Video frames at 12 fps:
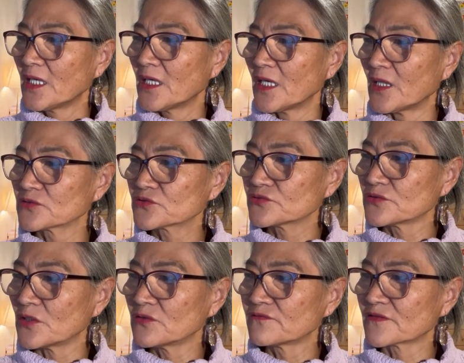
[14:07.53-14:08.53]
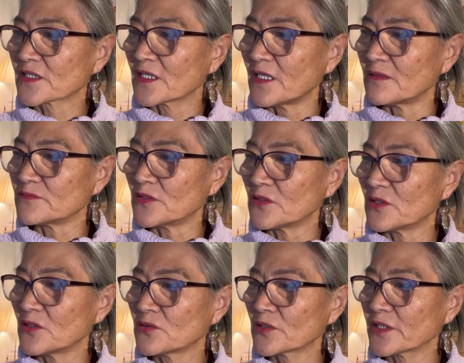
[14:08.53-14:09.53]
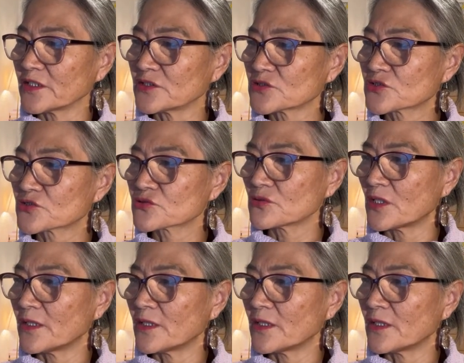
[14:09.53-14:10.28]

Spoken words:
How to overcome? Okay, Shu